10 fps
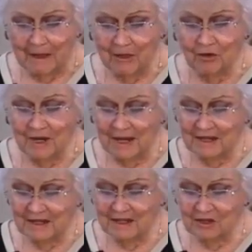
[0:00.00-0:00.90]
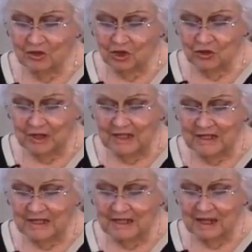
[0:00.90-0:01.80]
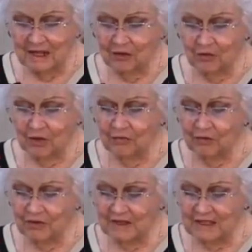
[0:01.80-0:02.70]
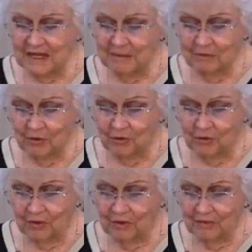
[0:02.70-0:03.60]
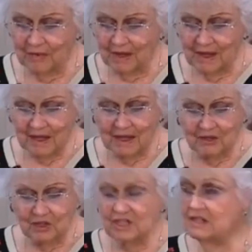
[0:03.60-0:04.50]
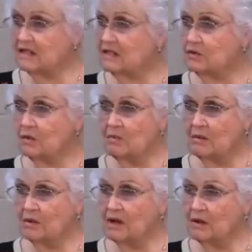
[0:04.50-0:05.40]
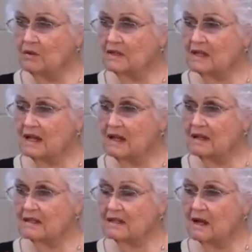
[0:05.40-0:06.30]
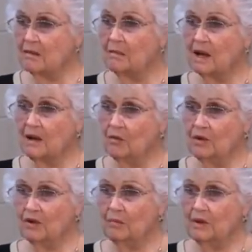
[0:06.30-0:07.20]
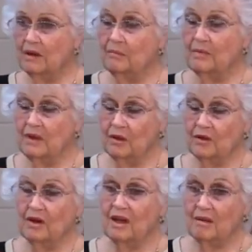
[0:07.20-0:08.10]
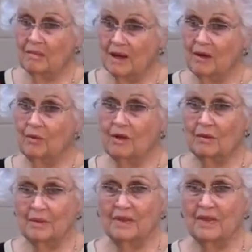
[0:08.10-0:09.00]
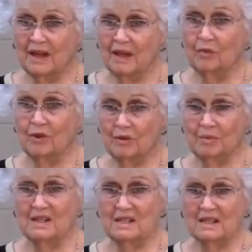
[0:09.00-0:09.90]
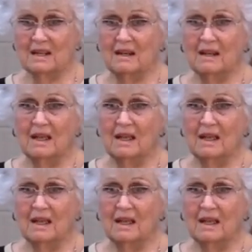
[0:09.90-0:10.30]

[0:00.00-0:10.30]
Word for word: united in choice and going for the same goal. And Jesus, remember, he would say, it's not my will, but Lord, not my will, but thy will be done.